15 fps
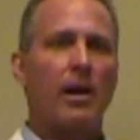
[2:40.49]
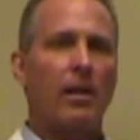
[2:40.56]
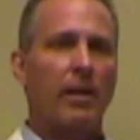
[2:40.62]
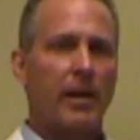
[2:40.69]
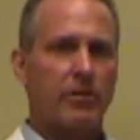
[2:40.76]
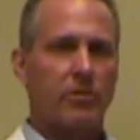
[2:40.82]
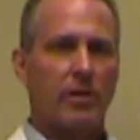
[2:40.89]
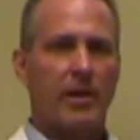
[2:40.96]

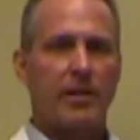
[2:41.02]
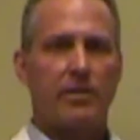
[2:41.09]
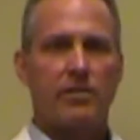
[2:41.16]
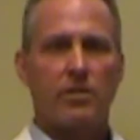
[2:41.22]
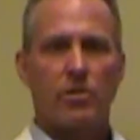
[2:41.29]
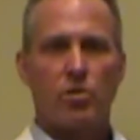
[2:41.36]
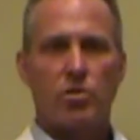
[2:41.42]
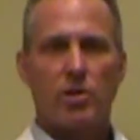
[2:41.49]
Electrolyte
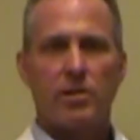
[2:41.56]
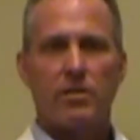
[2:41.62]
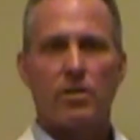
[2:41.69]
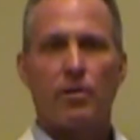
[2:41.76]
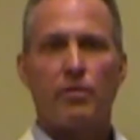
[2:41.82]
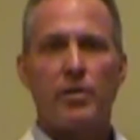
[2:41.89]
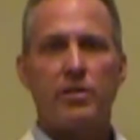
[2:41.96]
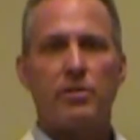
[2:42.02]

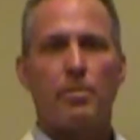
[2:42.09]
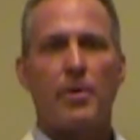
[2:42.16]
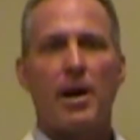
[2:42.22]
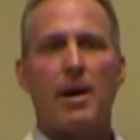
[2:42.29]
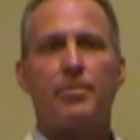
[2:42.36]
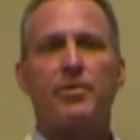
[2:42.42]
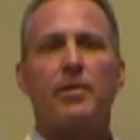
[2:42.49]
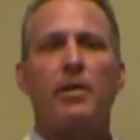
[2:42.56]
solutions or freezer
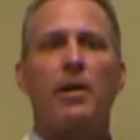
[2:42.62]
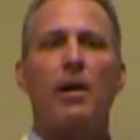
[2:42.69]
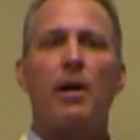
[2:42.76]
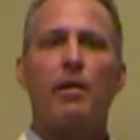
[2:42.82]
pops